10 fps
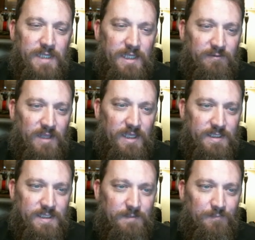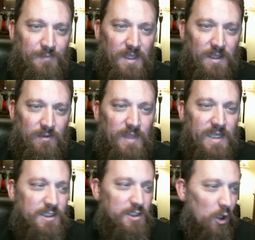the flanks. They
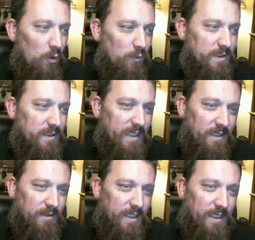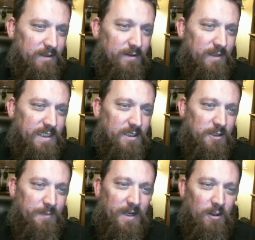talked
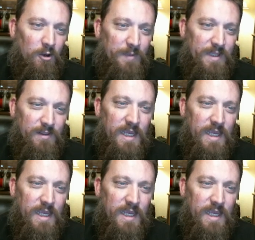about it a little bit.